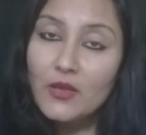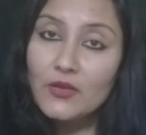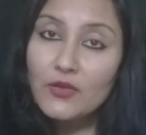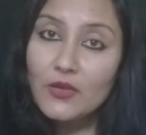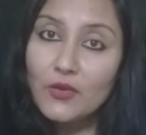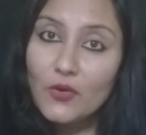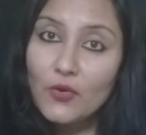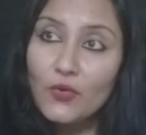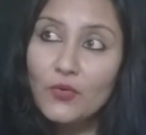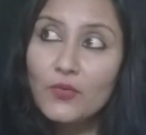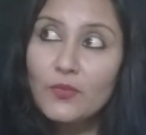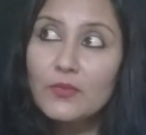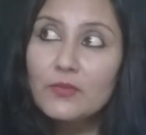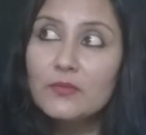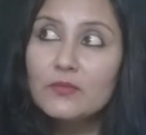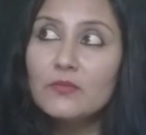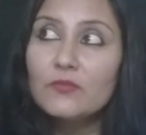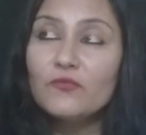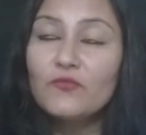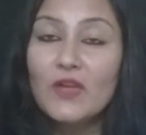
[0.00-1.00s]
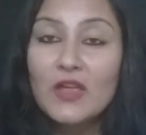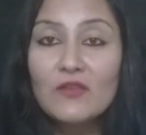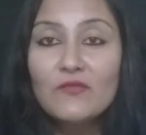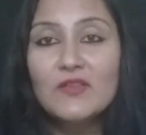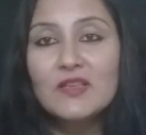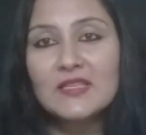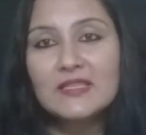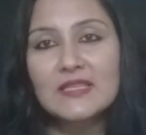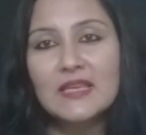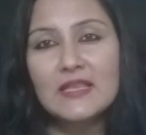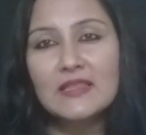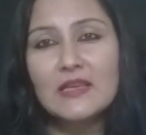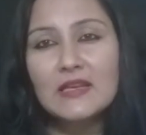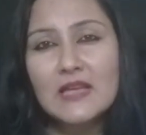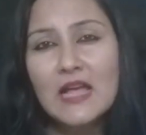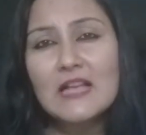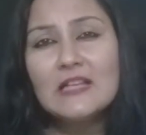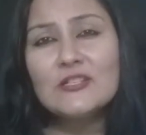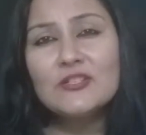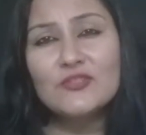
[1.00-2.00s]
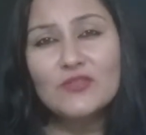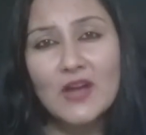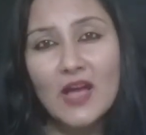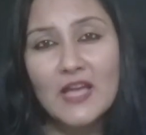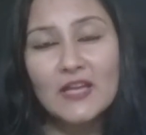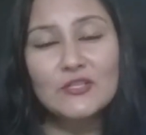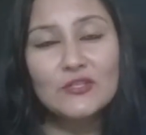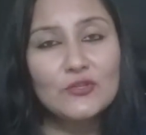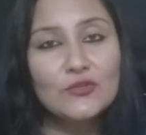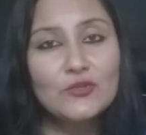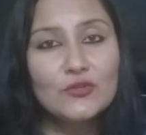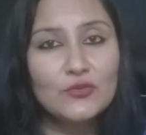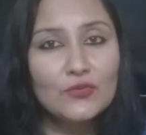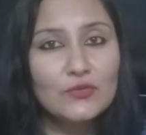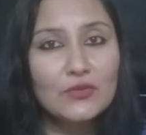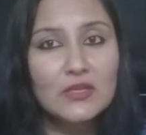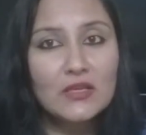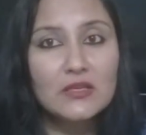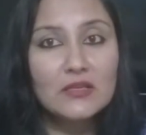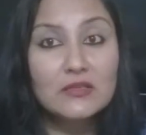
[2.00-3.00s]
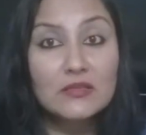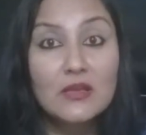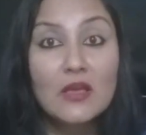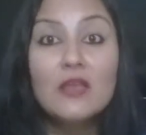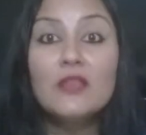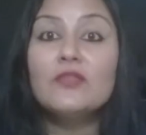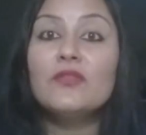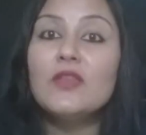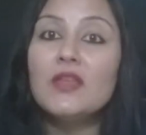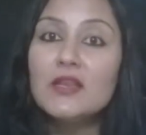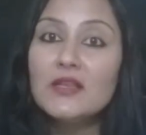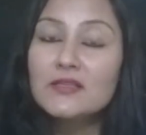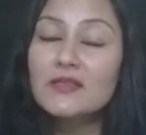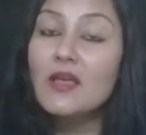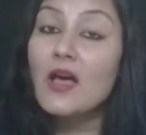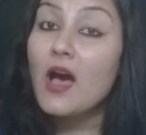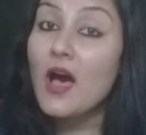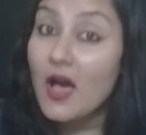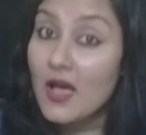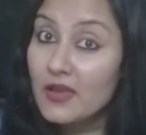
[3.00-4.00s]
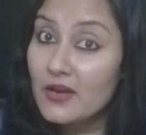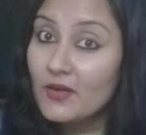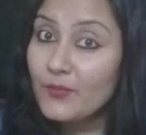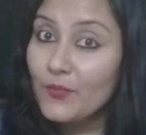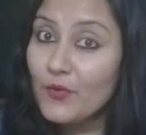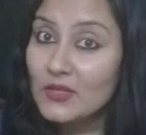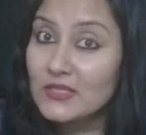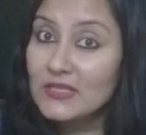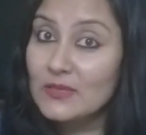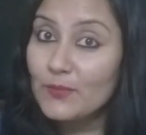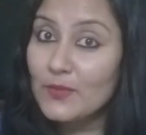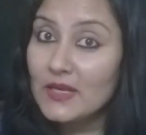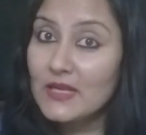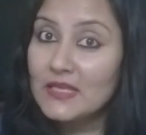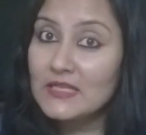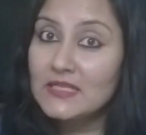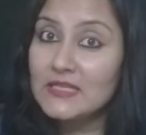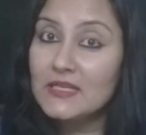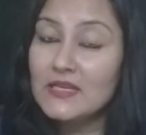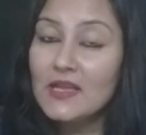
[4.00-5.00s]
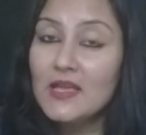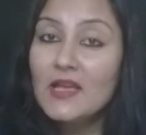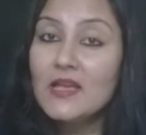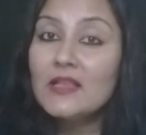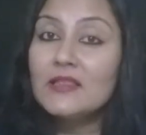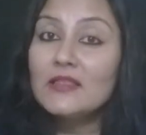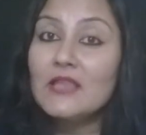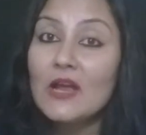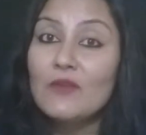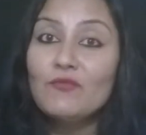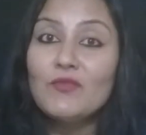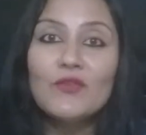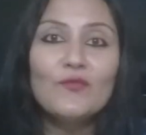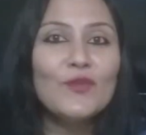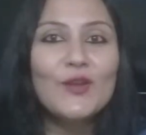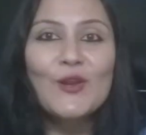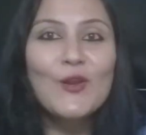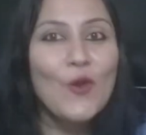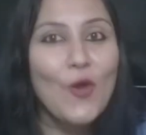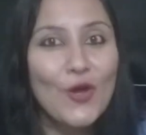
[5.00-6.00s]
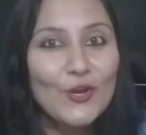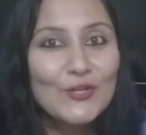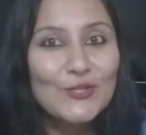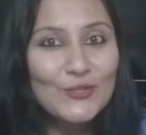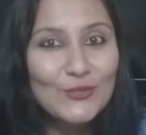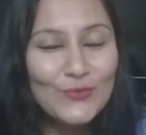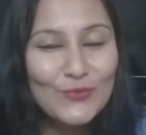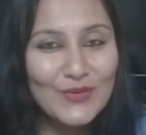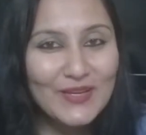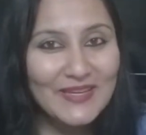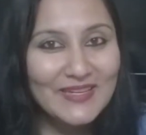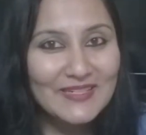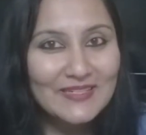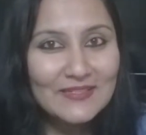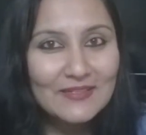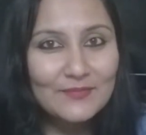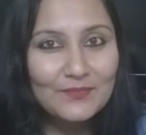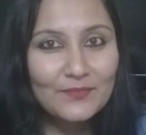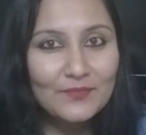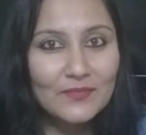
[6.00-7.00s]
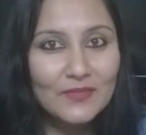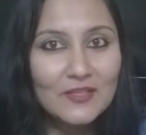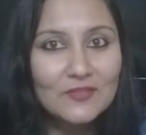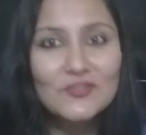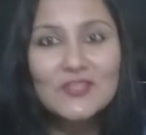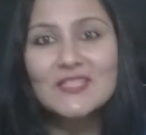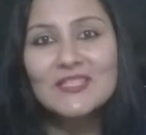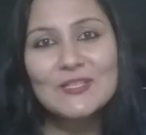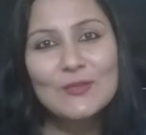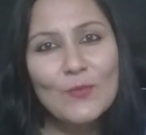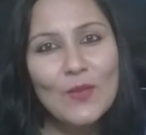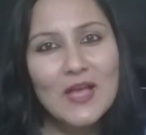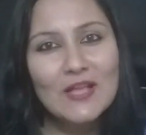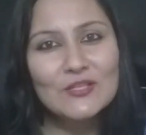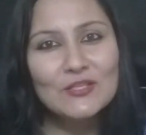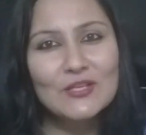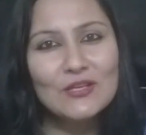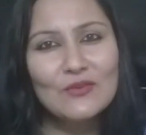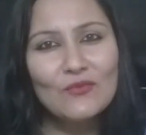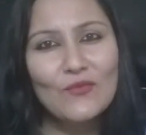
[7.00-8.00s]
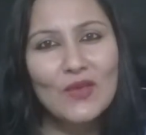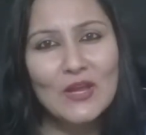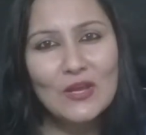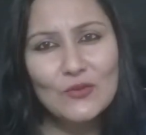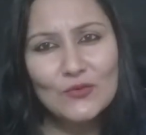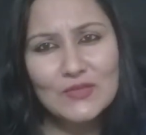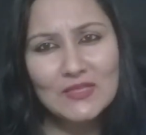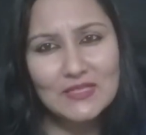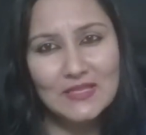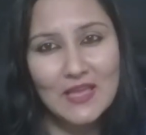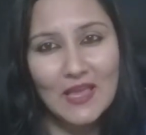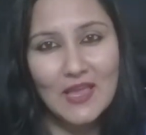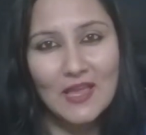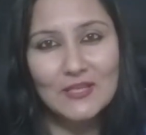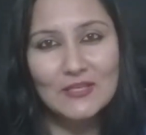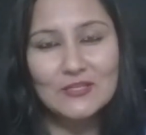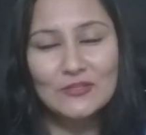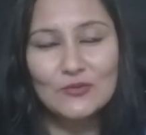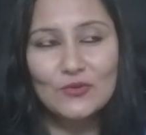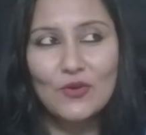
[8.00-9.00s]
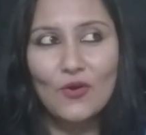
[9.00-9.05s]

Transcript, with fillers: You know, when we say that I'll try to do this, there is a higher possibility that we will not do it just imagine when you say to